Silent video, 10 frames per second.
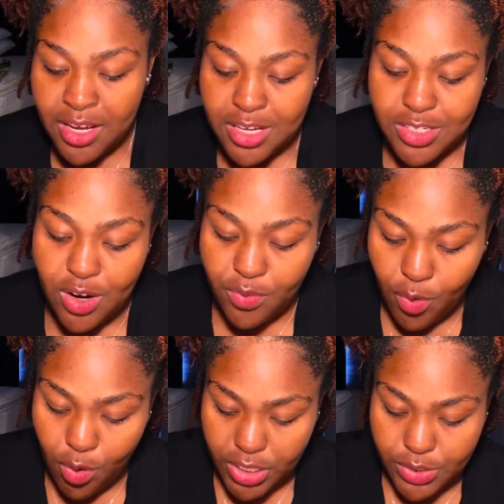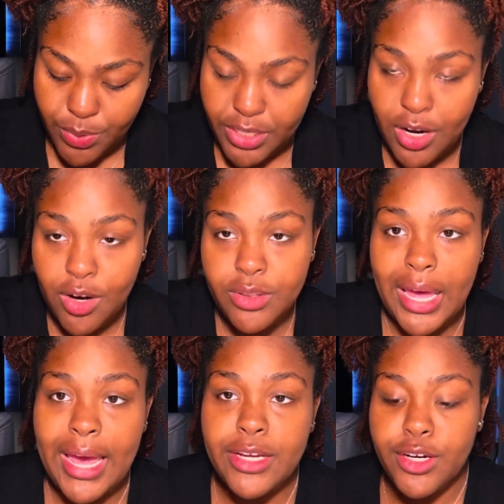so of course we know
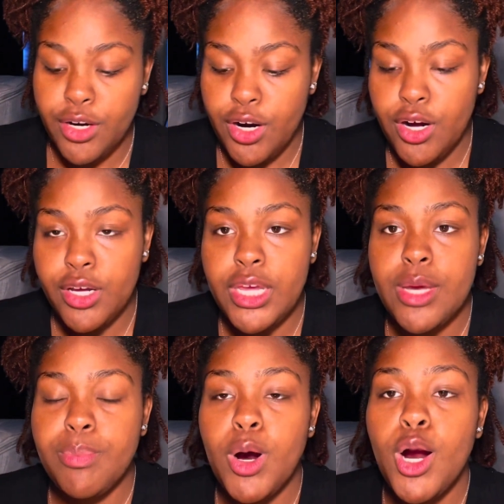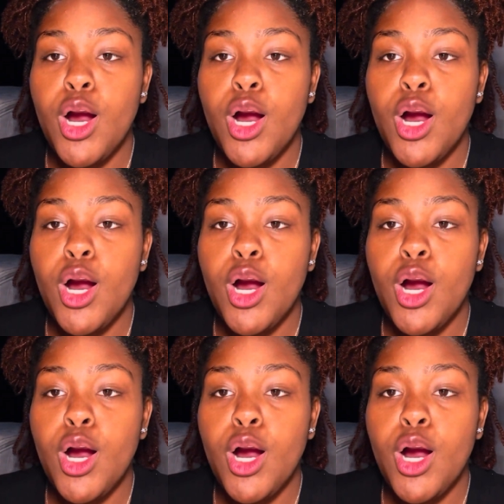that your girl keep